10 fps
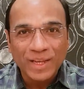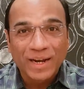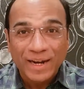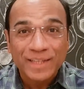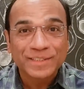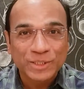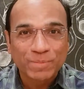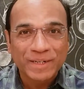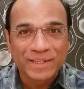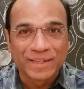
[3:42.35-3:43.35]
And as
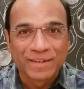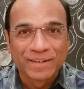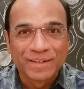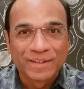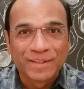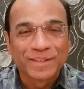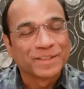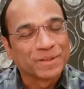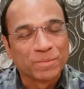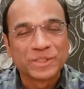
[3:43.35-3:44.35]
expected,
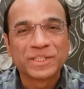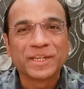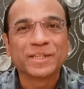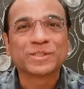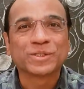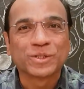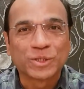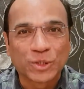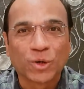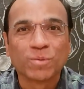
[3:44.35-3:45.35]
the mysterious
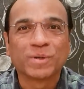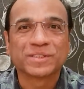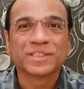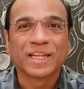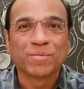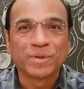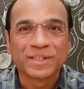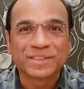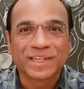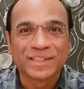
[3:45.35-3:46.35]
tall person
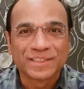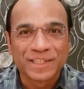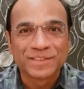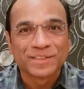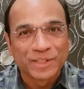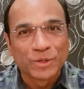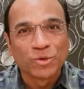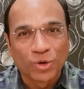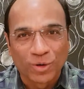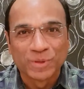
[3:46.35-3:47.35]
appears and says, "Did you
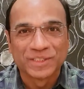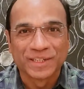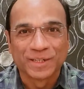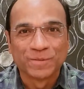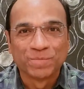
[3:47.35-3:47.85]
call me, sir?"